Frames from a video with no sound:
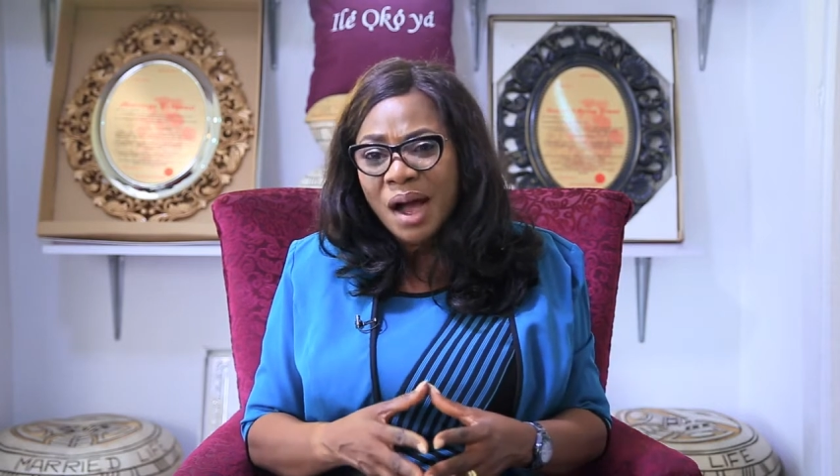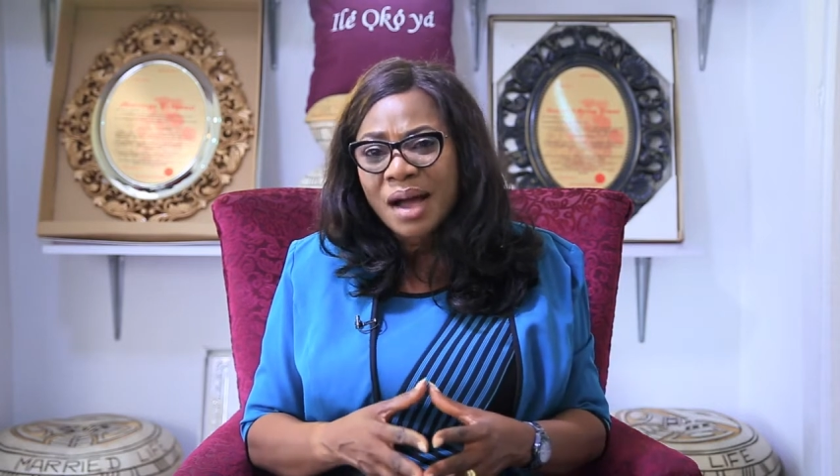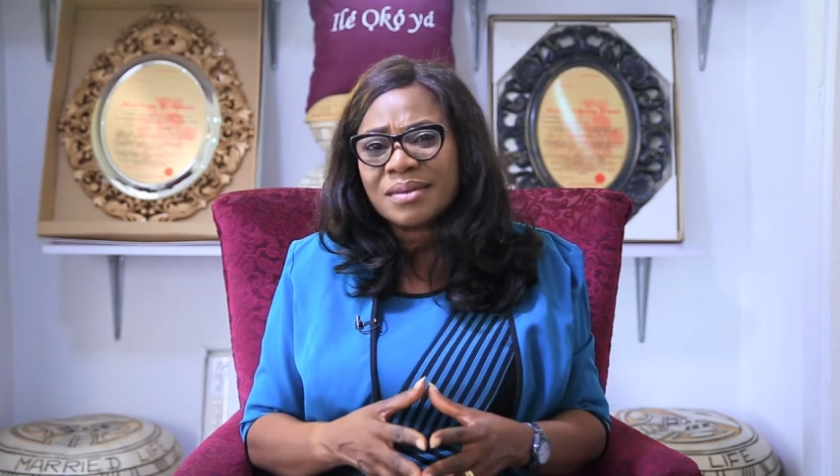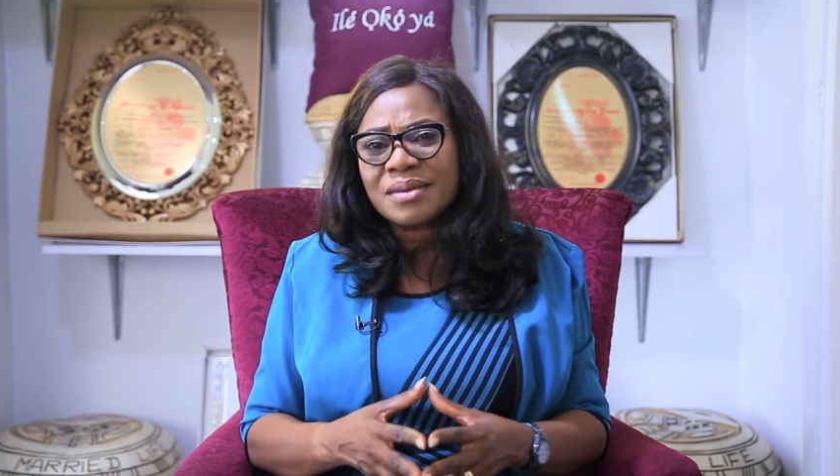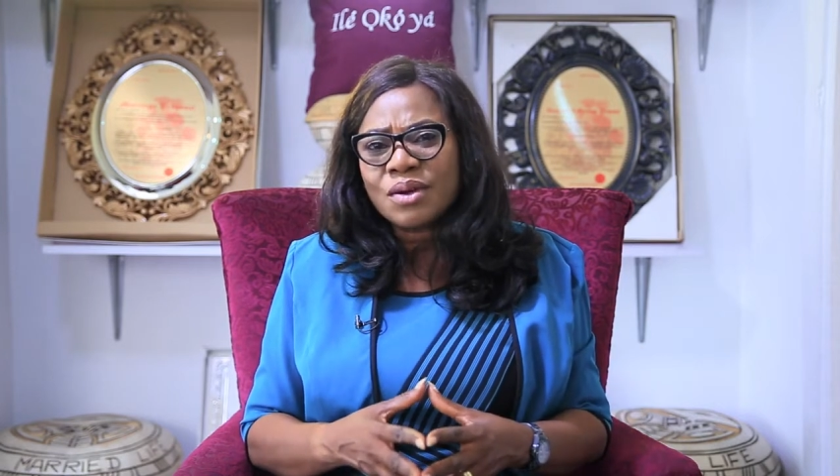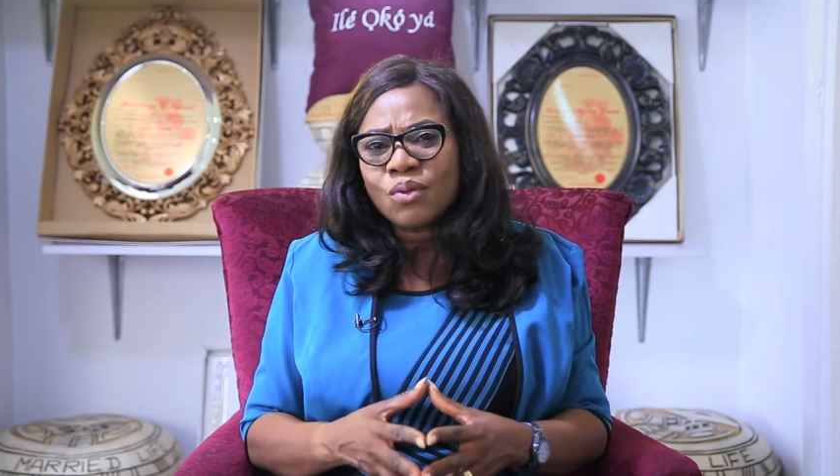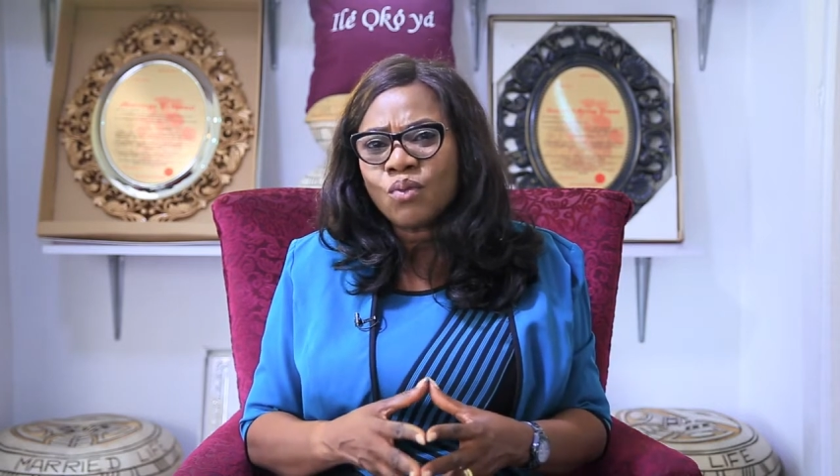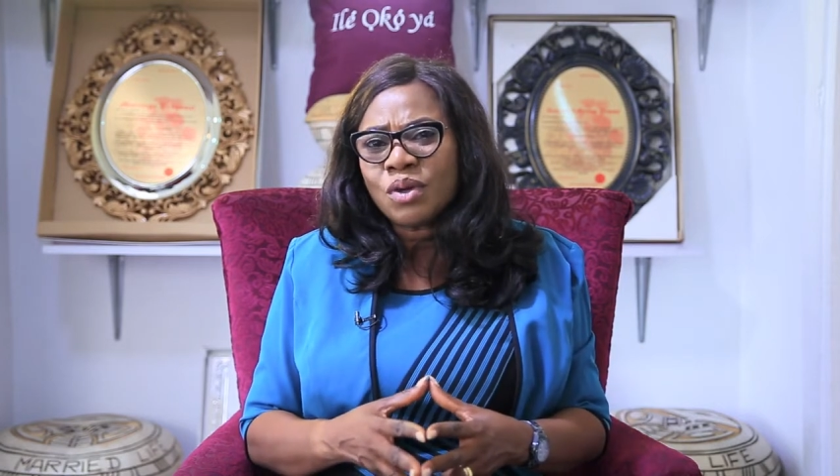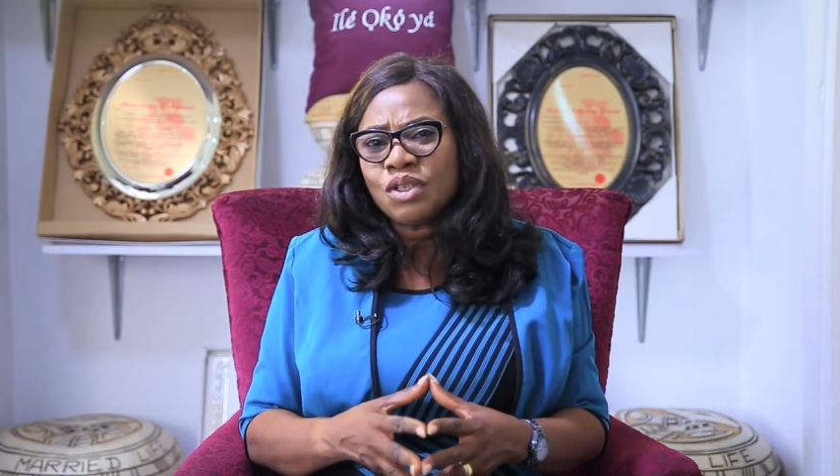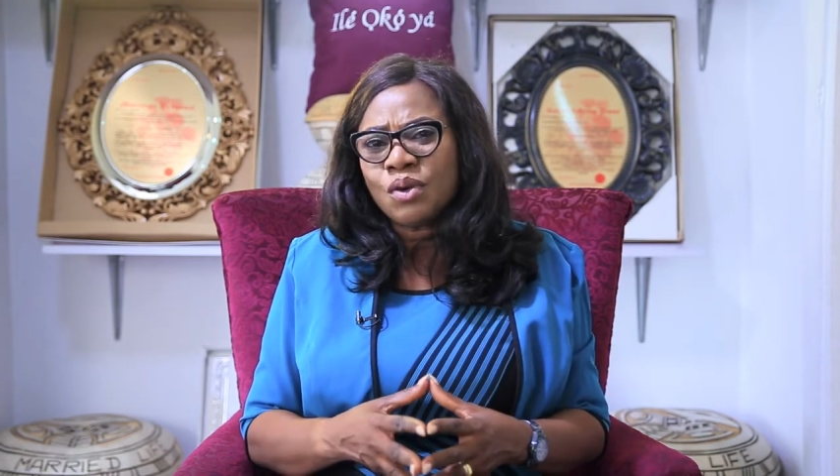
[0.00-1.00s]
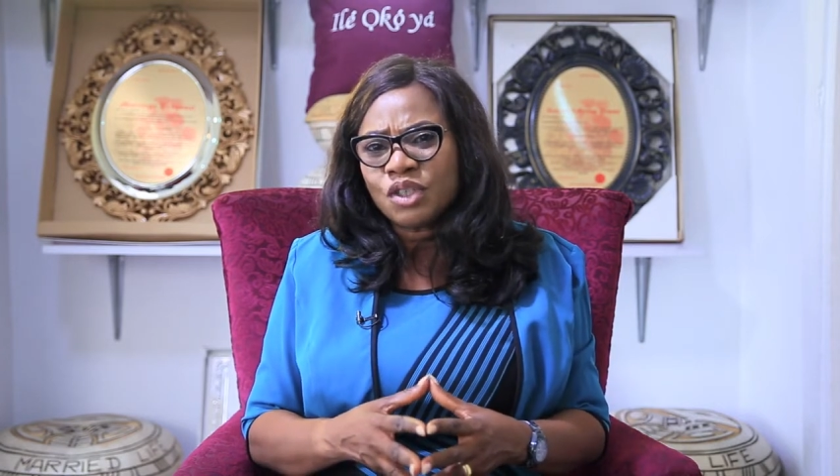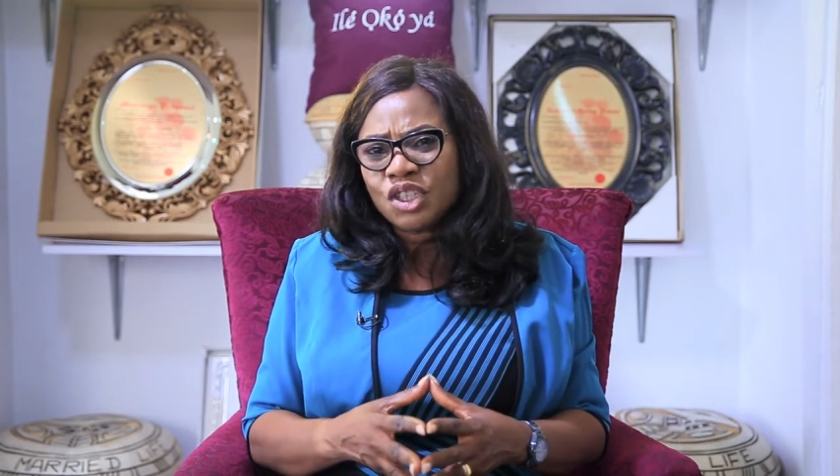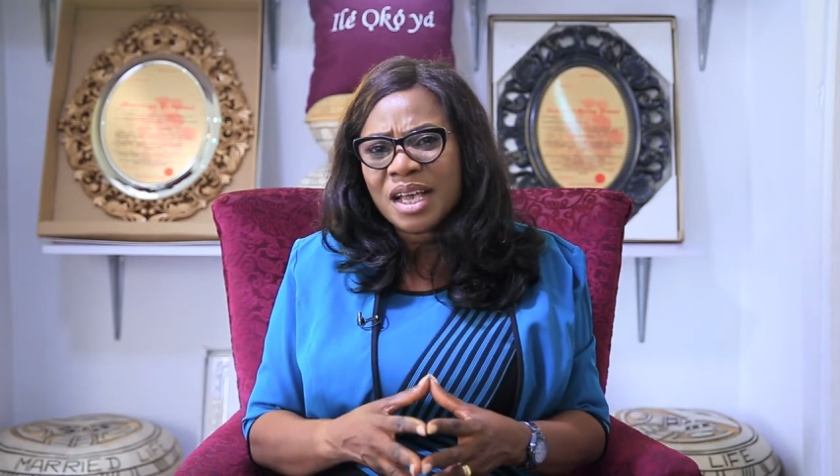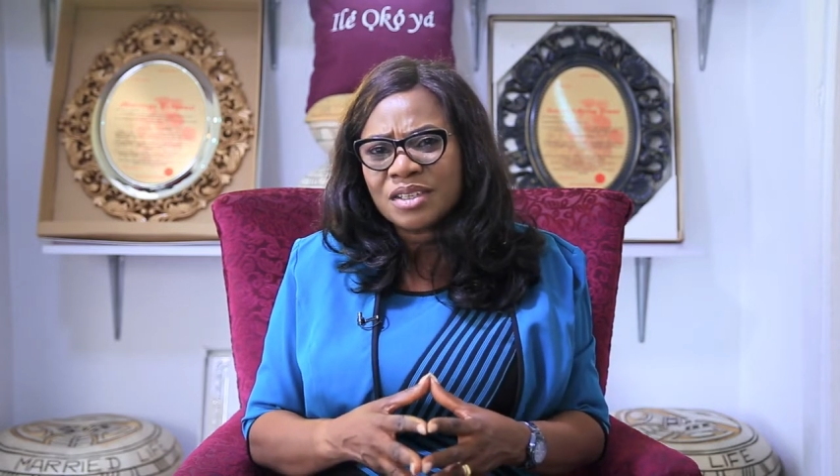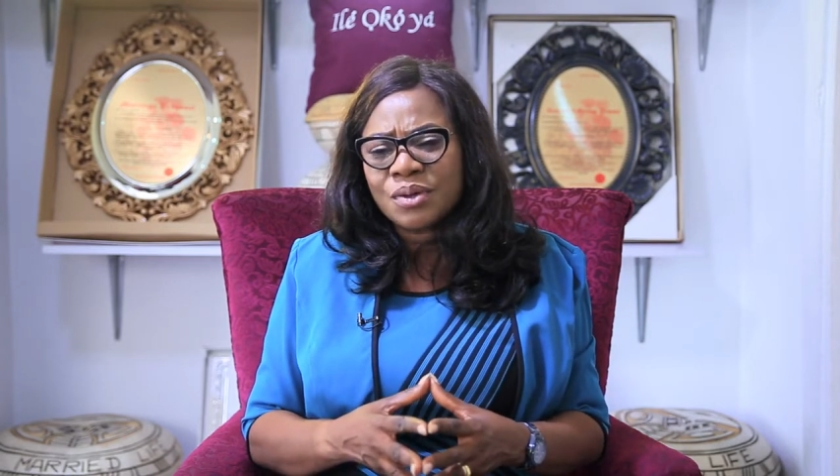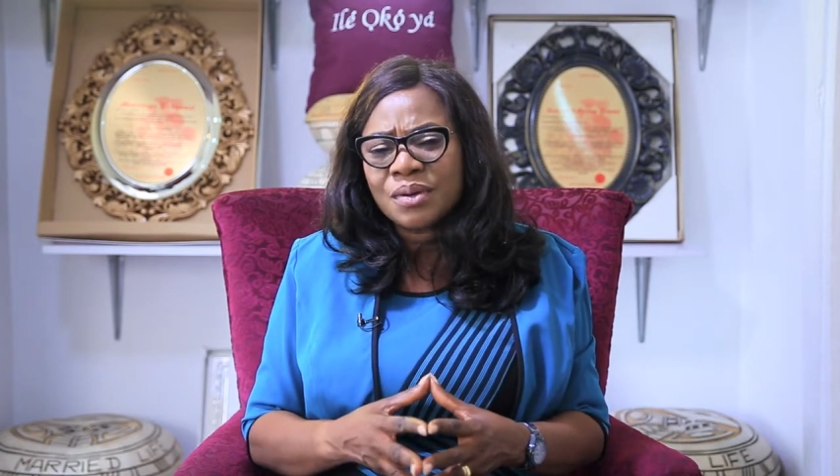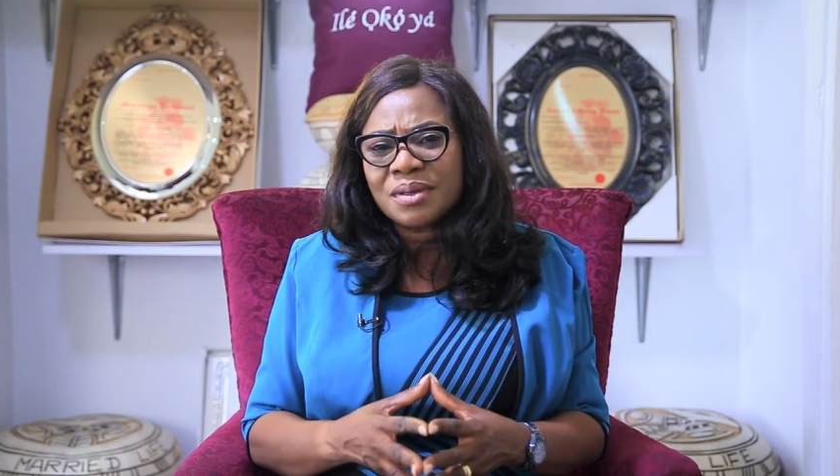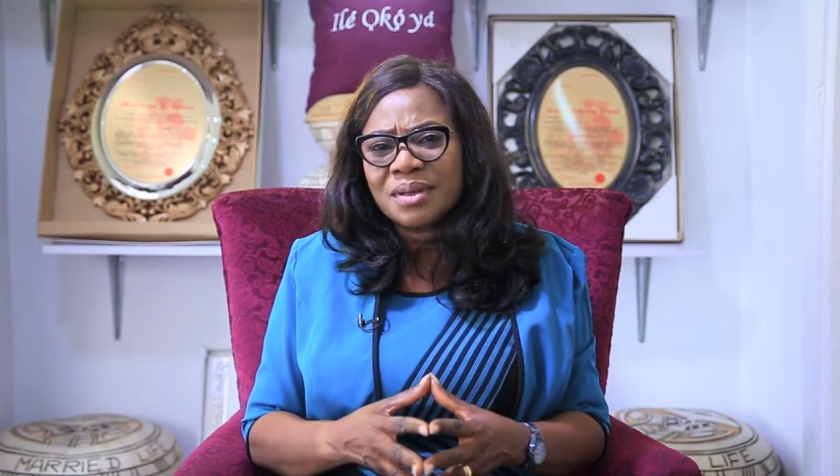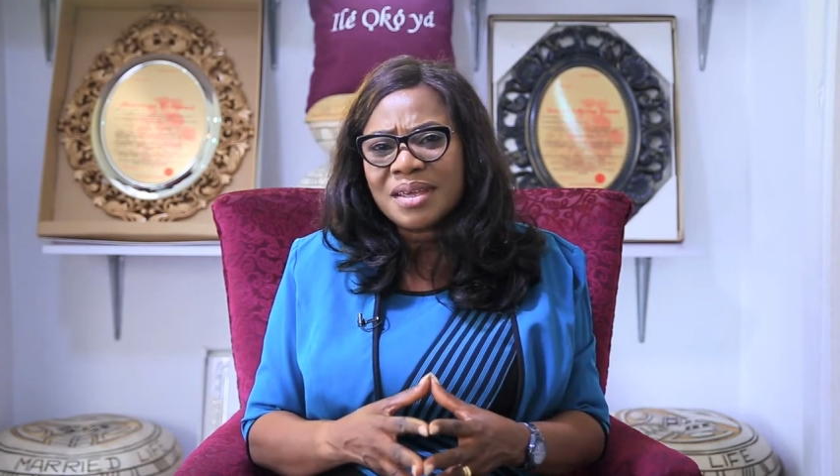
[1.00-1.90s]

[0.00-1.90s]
her what he or she has done.